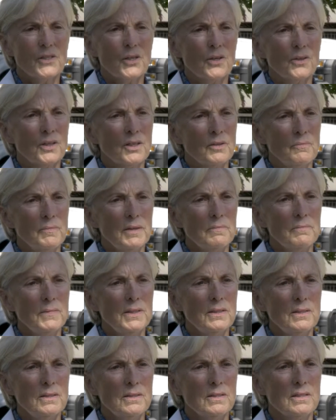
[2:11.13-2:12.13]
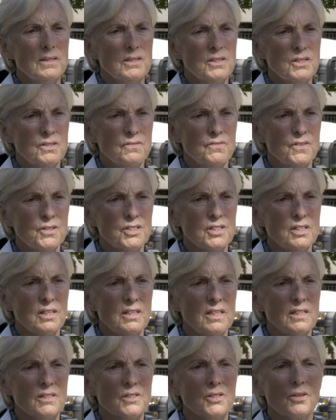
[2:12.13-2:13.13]
her commitment to this
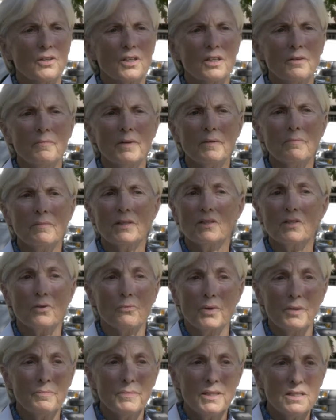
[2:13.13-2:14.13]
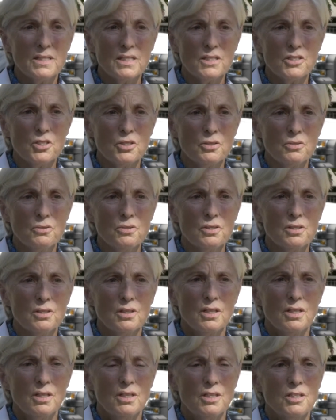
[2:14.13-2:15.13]
diversity, it's her commitment to women's issues.
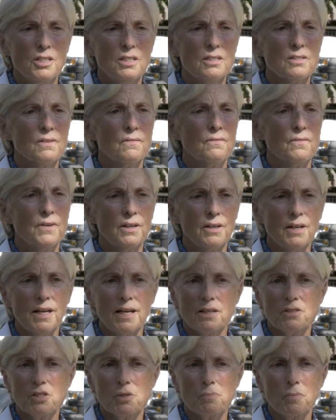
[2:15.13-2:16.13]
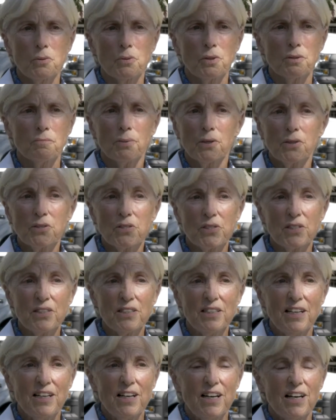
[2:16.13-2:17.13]
She is a very outspoken person
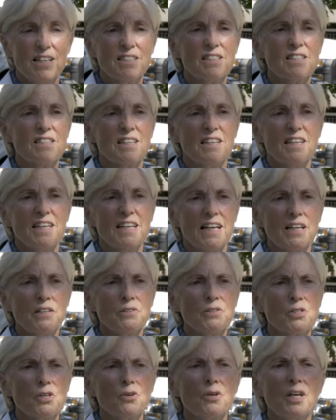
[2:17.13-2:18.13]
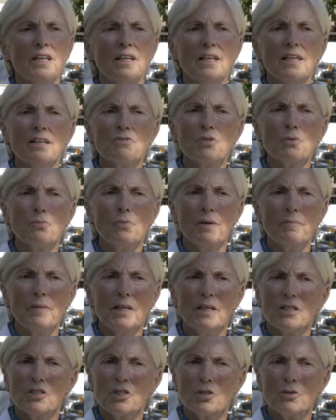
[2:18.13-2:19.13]
on City Council, and it gives
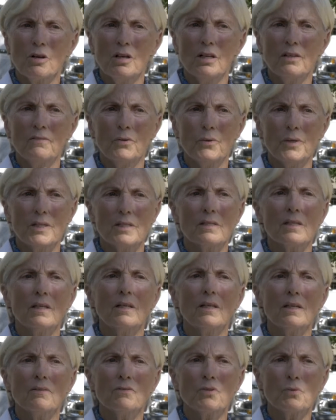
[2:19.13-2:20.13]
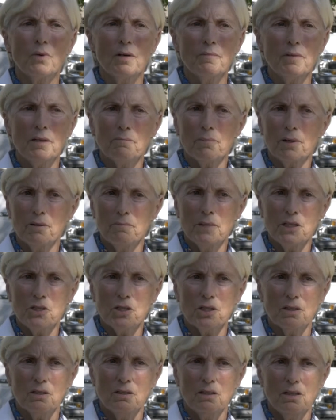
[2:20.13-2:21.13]
women a strong voice, and it gives women
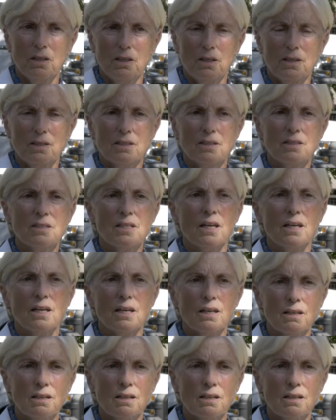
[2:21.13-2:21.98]
permission to take